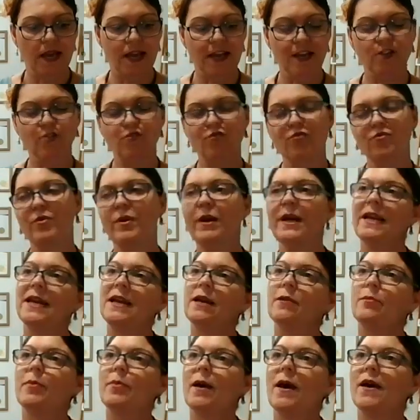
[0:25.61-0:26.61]
it's
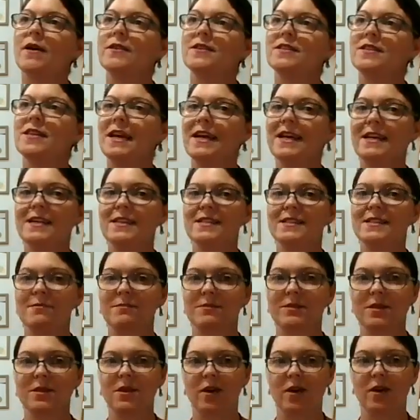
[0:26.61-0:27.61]
really about taking
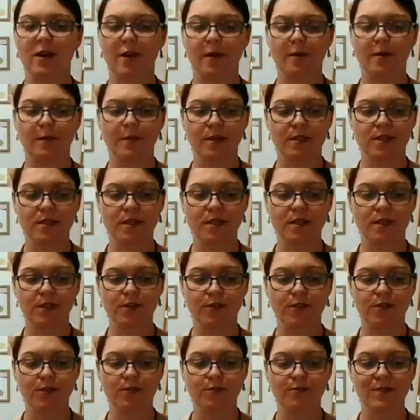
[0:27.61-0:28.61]
some time
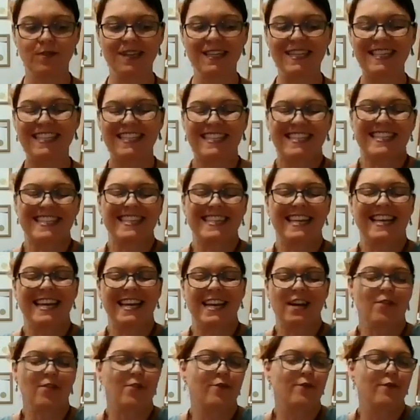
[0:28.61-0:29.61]
to really
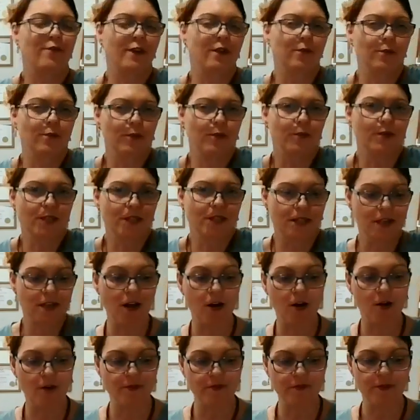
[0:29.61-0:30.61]
see and feel
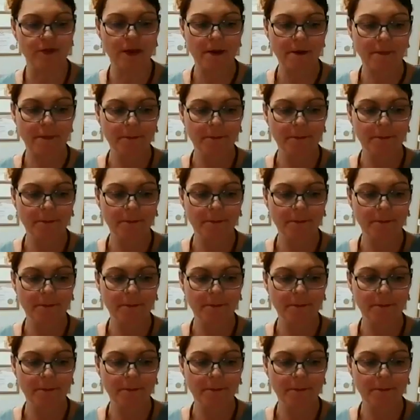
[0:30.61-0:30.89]
yourself